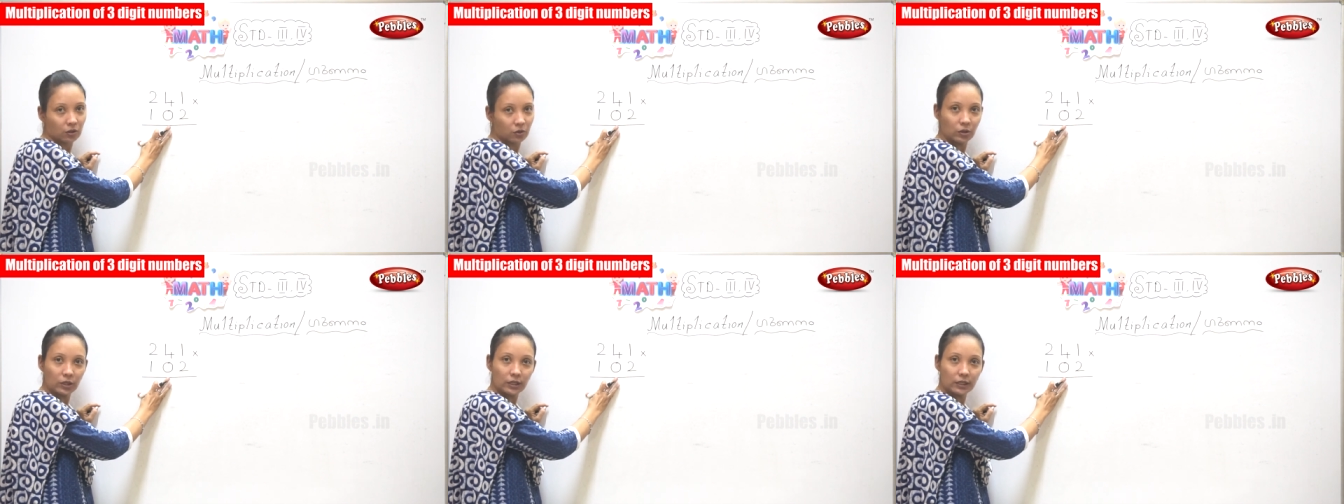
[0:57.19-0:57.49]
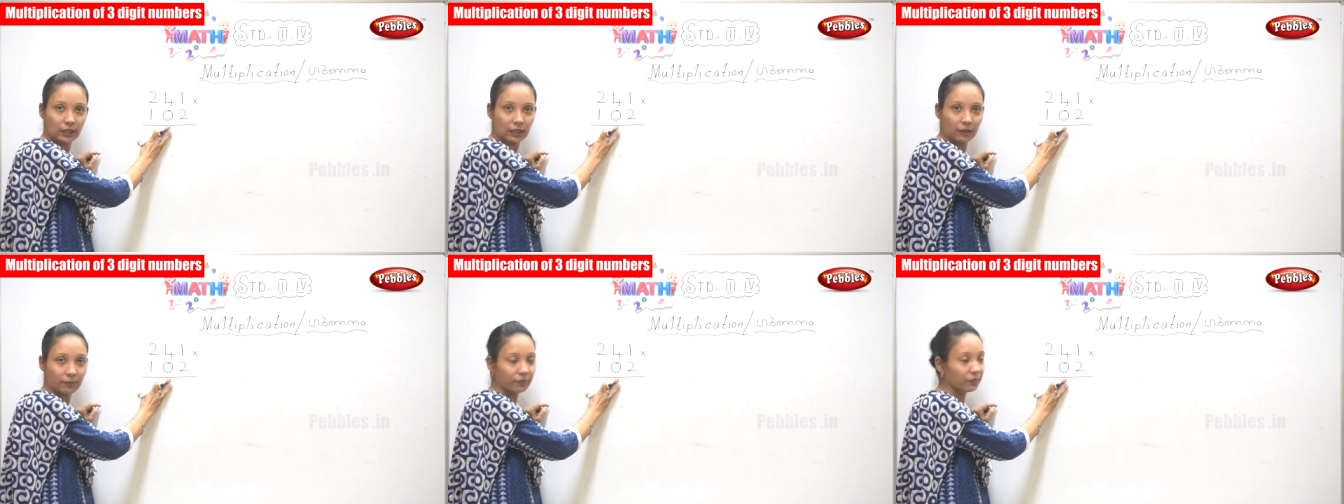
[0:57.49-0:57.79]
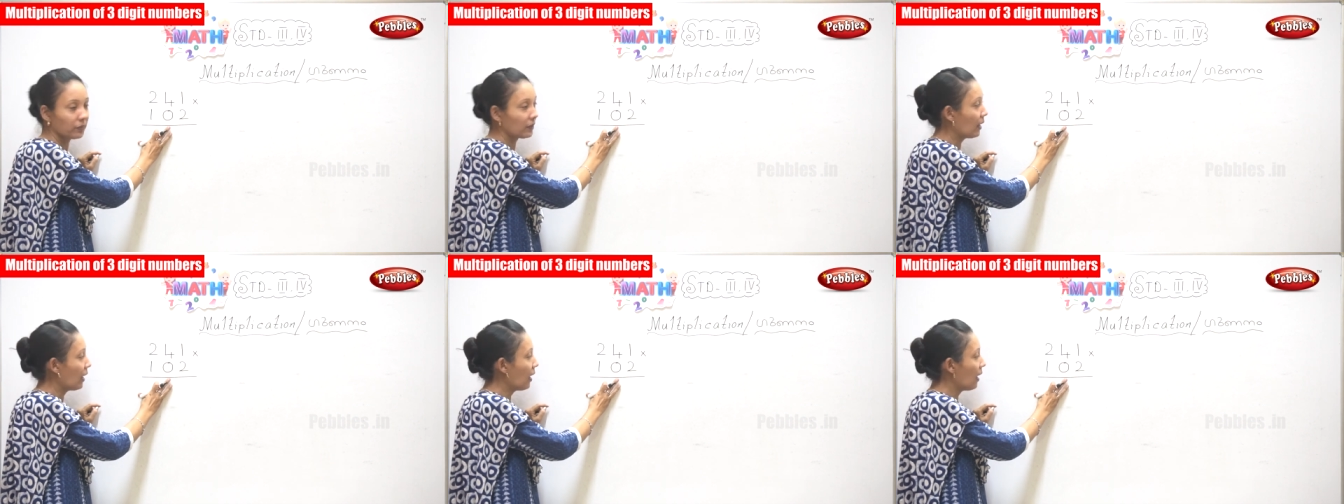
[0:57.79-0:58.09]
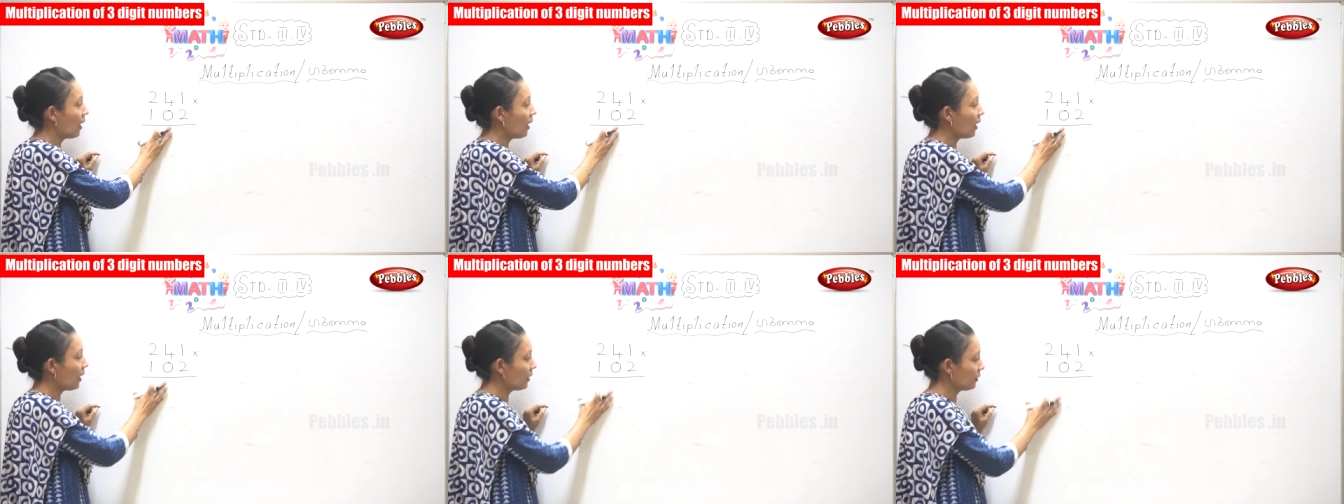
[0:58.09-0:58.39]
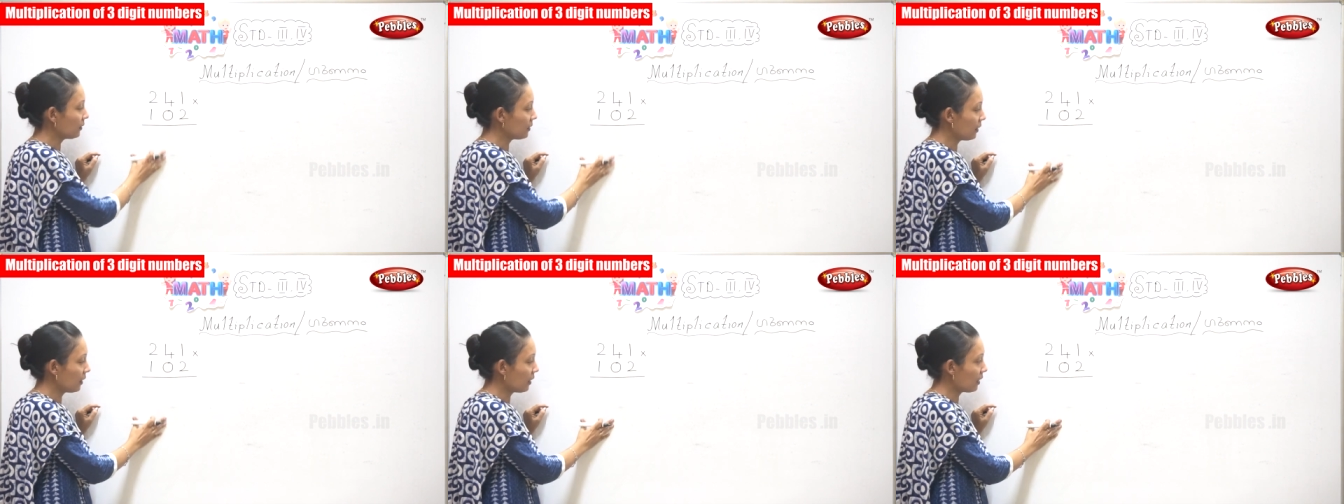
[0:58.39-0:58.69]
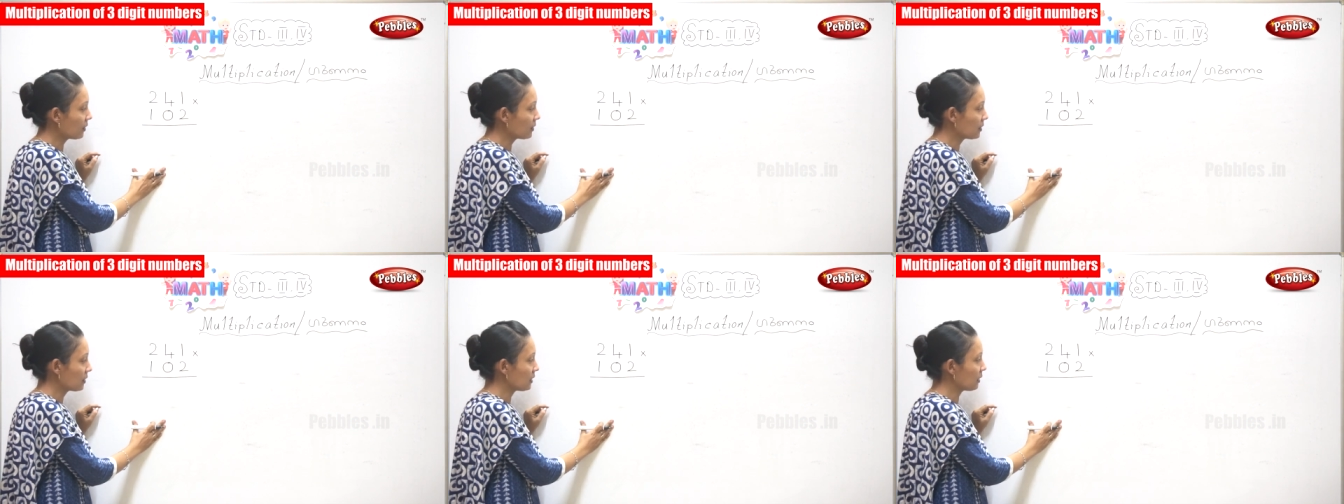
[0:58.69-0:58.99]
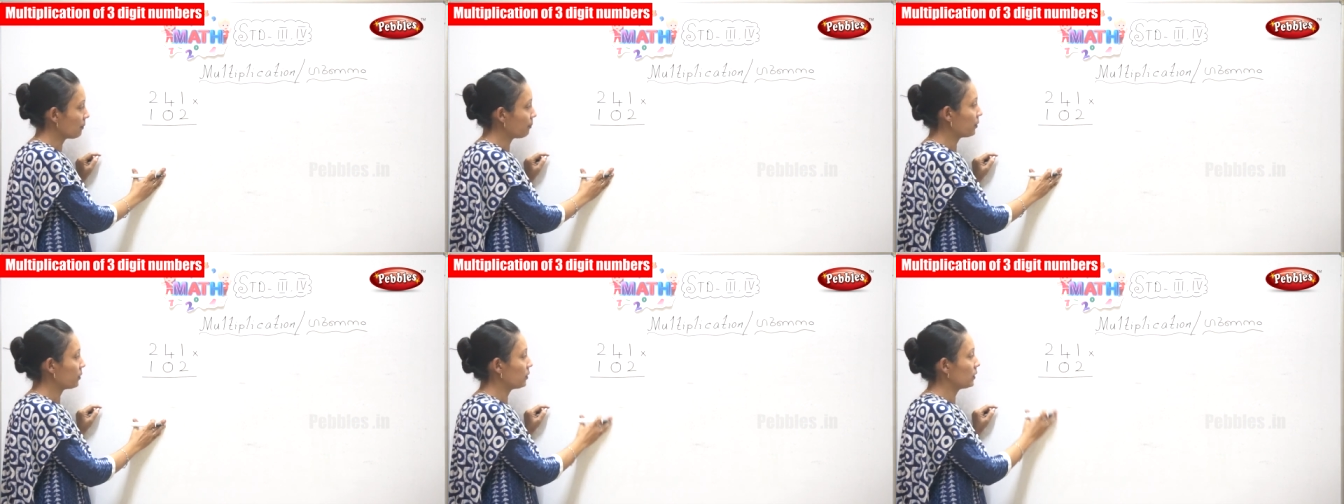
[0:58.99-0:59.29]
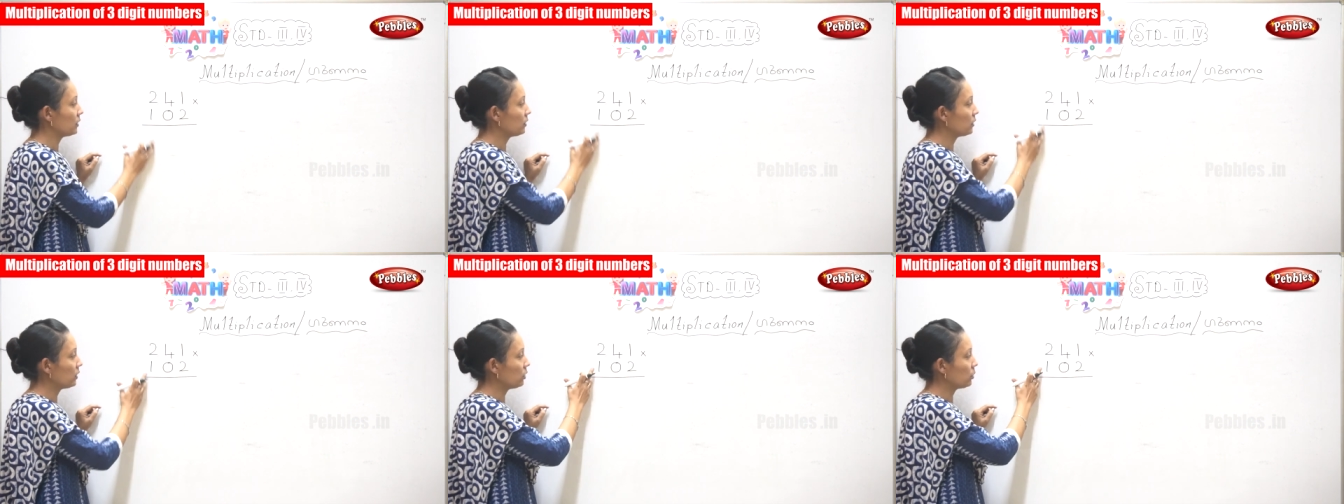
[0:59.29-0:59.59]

gunikanam. At the last step, that